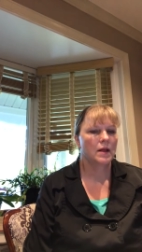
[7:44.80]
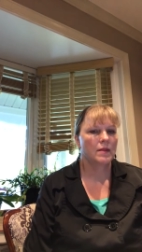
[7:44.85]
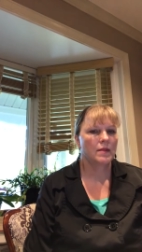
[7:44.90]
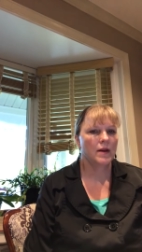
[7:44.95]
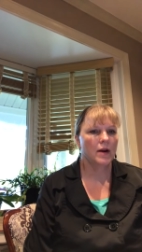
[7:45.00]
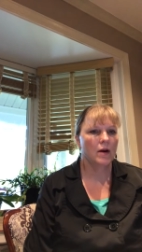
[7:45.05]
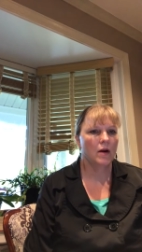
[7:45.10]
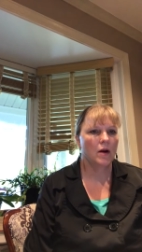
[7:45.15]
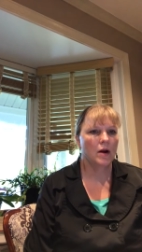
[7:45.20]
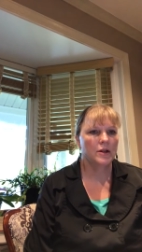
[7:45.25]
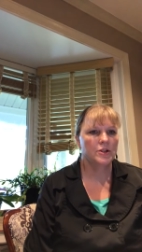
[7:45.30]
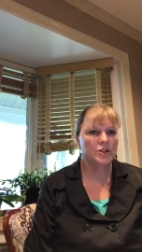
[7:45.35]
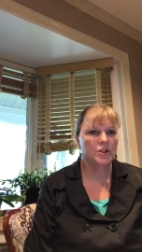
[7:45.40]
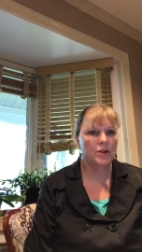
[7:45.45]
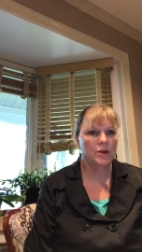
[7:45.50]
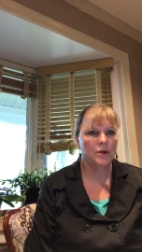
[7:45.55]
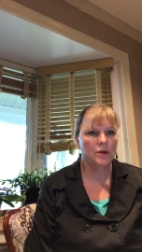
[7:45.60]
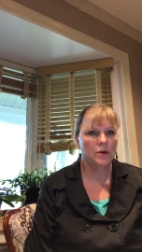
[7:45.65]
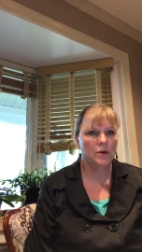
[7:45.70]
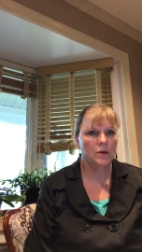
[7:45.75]
There are
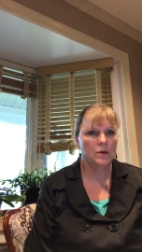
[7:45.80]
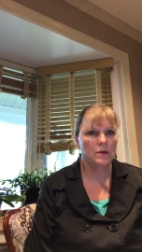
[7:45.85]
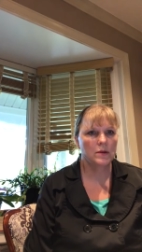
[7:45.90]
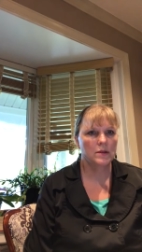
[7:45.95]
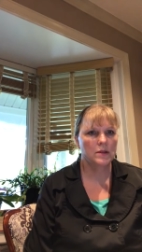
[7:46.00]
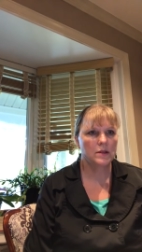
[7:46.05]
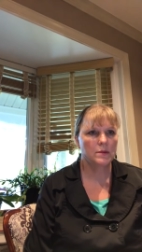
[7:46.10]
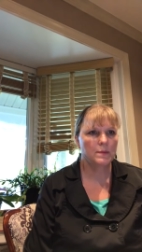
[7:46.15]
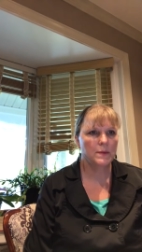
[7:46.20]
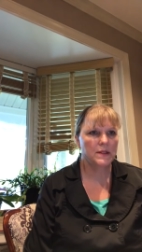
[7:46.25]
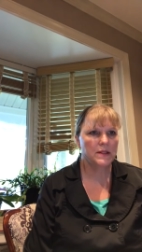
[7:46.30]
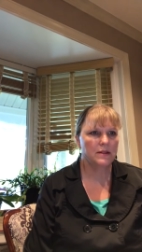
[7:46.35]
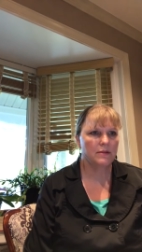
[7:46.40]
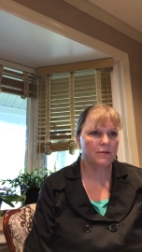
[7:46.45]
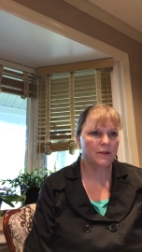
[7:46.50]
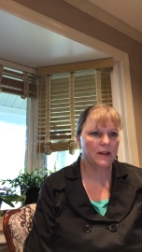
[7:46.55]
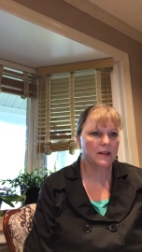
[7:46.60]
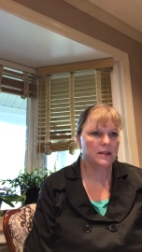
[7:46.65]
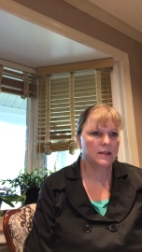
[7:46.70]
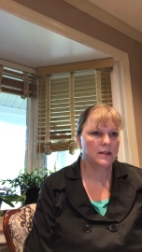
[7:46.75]
2
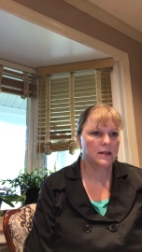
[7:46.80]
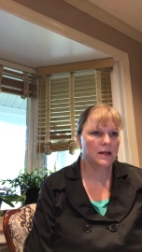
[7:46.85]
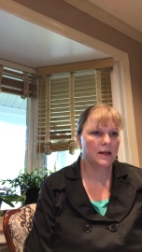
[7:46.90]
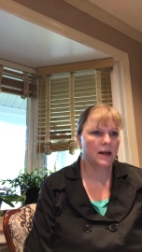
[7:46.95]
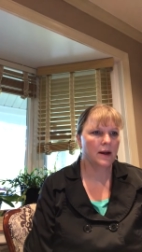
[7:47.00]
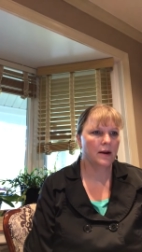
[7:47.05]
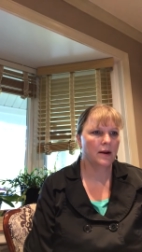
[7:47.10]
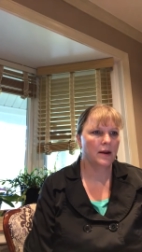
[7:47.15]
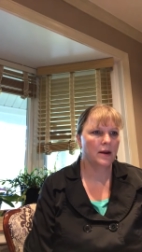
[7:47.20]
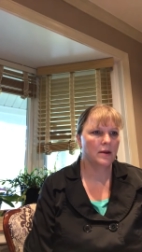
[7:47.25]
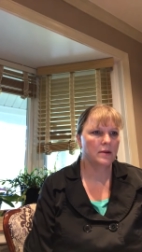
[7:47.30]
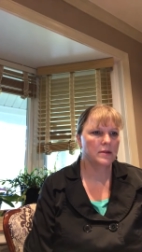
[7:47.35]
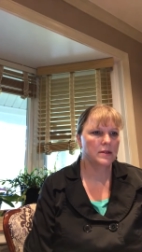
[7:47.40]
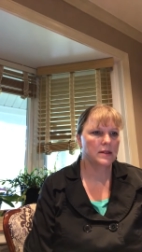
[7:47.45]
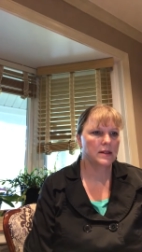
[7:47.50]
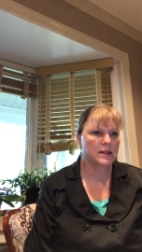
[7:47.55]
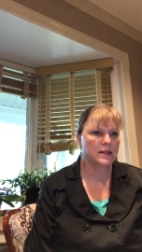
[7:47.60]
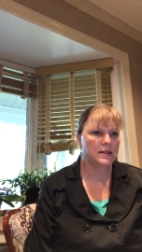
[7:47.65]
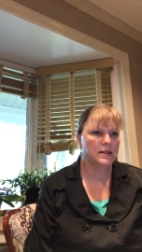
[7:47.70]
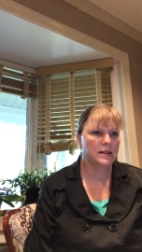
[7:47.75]
specific scenarios
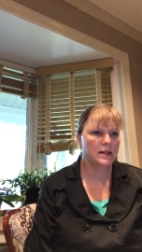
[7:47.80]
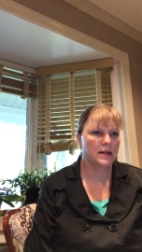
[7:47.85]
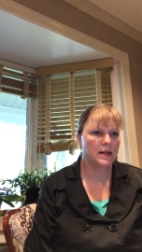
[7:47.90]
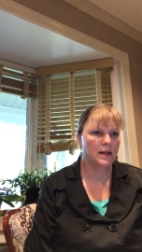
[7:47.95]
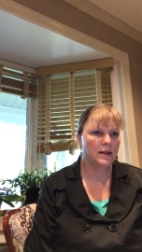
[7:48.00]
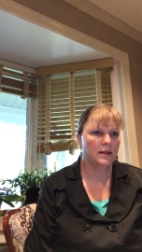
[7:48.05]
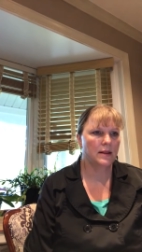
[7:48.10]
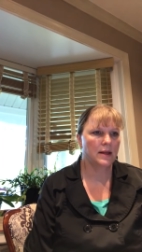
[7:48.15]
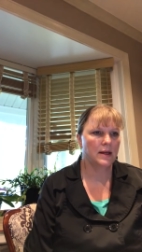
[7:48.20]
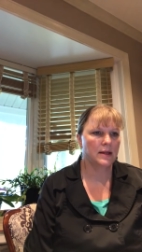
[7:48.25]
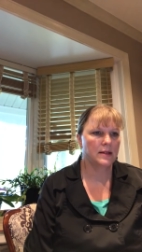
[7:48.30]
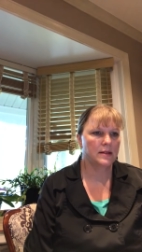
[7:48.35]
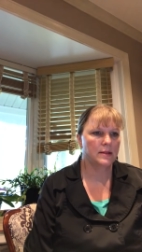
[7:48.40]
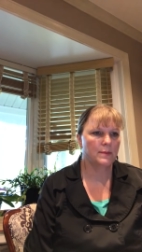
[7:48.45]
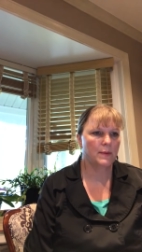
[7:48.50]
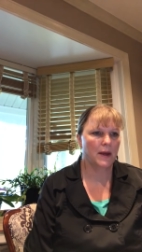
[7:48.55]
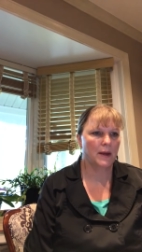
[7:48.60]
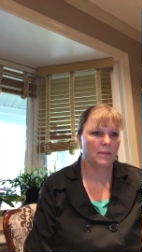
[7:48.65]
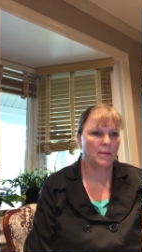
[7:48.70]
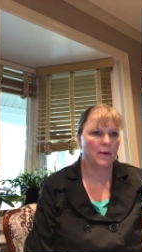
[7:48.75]
listed in this
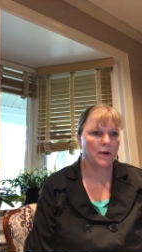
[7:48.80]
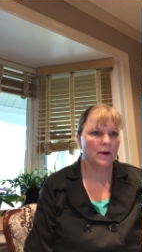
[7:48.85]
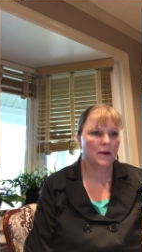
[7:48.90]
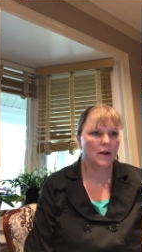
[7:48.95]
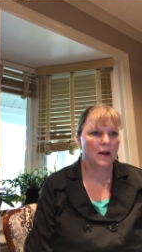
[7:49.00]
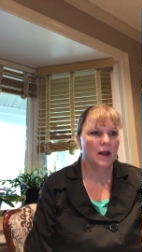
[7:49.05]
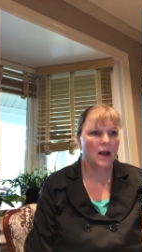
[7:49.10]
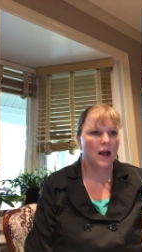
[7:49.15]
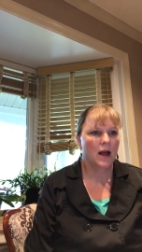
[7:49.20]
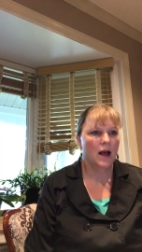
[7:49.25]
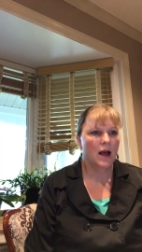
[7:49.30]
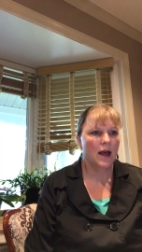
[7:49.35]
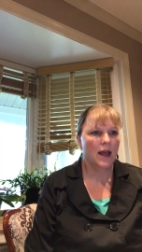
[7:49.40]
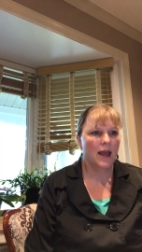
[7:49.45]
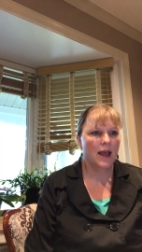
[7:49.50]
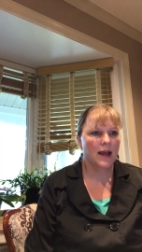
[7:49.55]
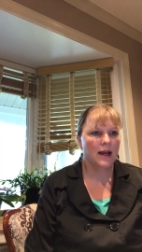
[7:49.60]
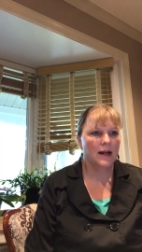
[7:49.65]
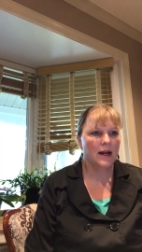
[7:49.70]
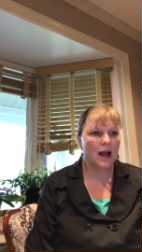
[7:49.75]
paper,
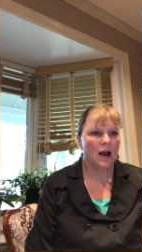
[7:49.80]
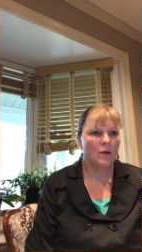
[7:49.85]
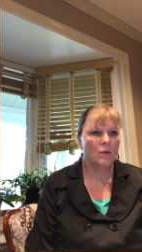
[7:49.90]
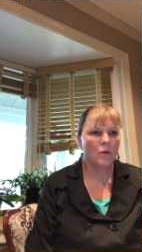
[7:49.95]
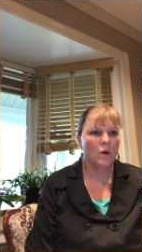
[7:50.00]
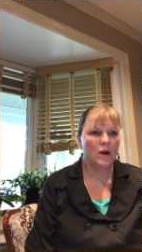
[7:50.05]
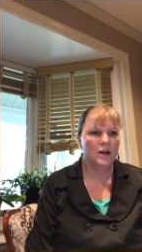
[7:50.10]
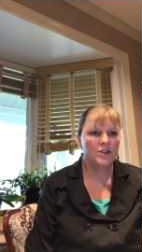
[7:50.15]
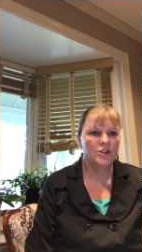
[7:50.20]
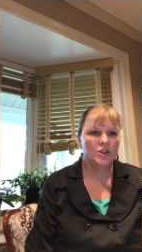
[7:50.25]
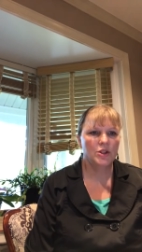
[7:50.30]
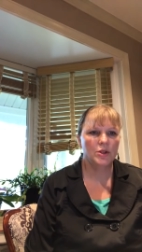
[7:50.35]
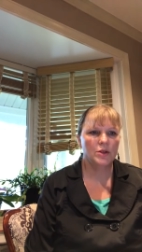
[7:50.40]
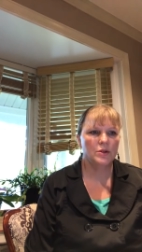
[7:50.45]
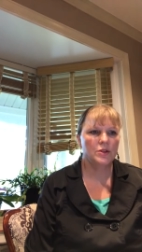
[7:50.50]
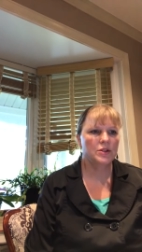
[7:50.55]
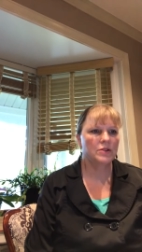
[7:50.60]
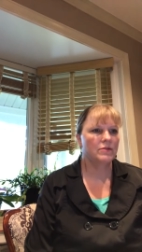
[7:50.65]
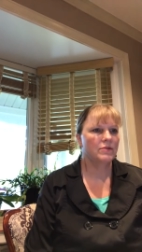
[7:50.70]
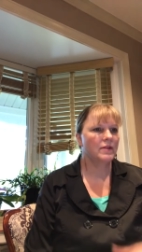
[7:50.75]
and I want you
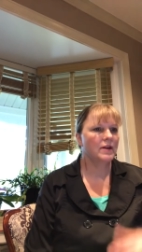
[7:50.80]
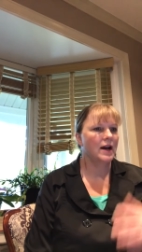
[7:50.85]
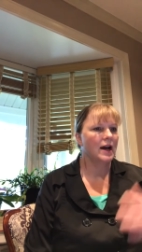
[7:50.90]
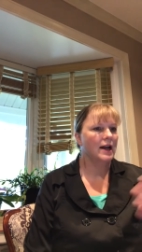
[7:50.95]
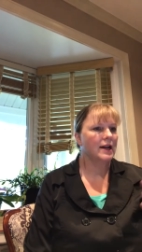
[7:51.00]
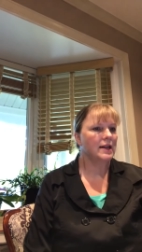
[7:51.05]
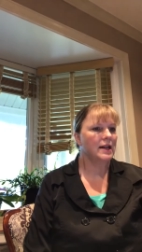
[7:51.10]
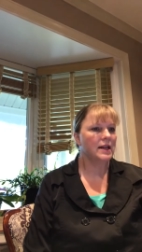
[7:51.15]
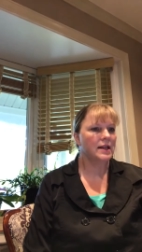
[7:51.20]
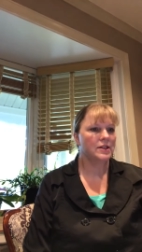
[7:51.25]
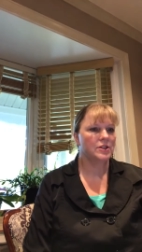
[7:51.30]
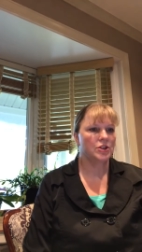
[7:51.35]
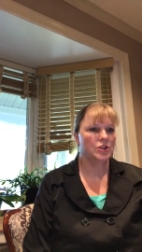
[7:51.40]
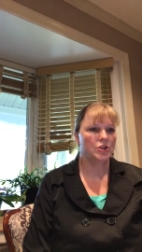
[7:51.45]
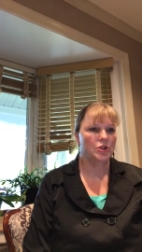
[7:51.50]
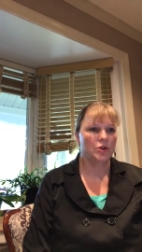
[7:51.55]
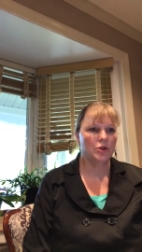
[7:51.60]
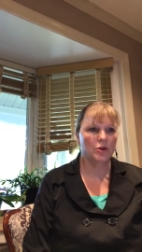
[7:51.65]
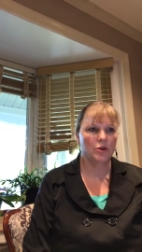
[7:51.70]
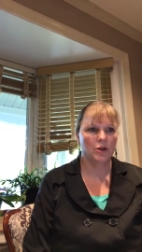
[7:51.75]
to divide into
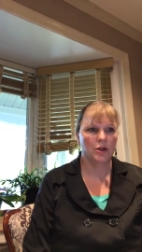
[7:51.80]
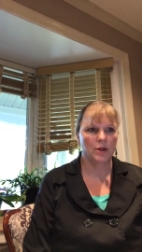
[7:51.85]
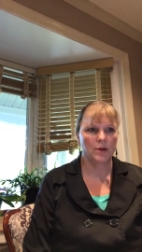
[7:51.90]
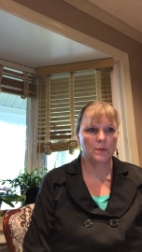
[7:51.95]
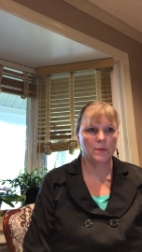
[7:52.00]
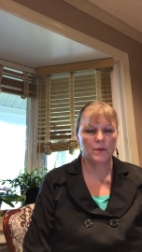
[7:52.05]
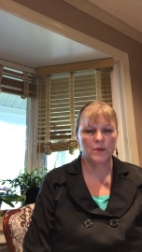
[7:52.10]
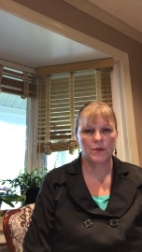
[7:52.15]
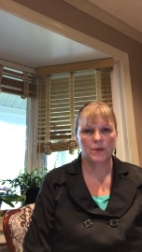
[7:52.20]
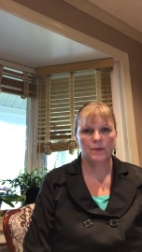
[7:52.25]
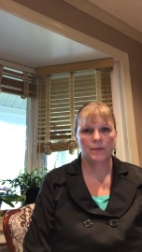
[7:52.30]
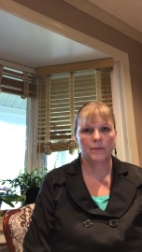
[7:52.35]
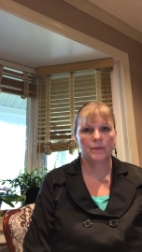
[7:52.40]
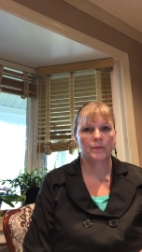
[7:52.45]
2 groups,